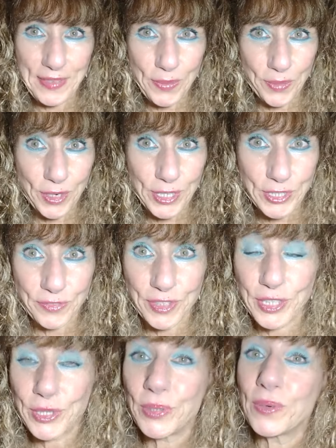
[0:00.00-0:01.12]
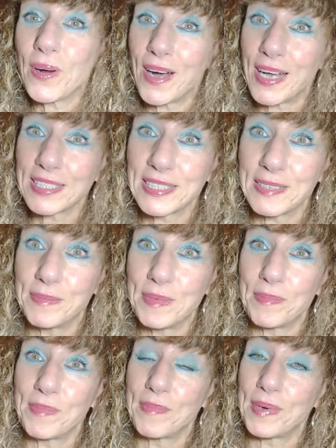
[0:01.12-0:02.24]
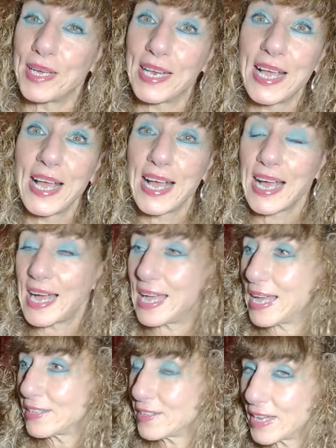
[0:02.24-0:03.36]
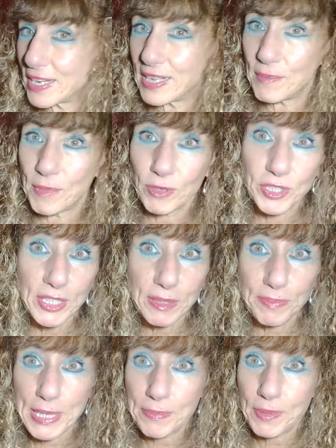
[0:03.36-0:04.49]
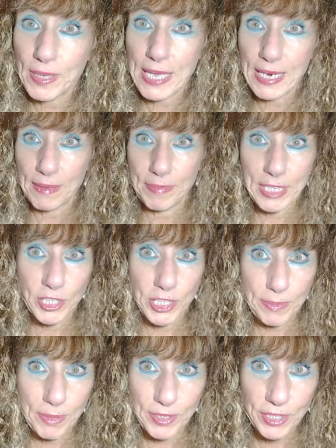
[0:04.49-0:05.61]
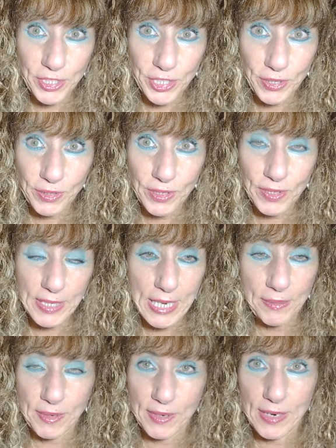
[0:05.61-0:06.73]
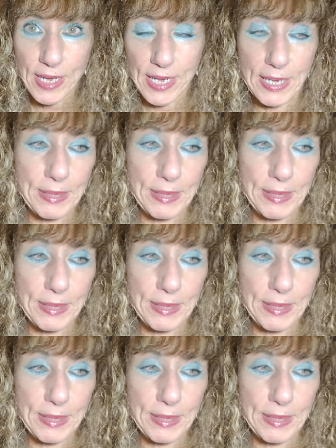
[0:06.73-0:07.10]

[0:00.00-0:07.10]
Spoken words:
it works for you, awesome. But most of the people have a big chip on their shoulder. They were,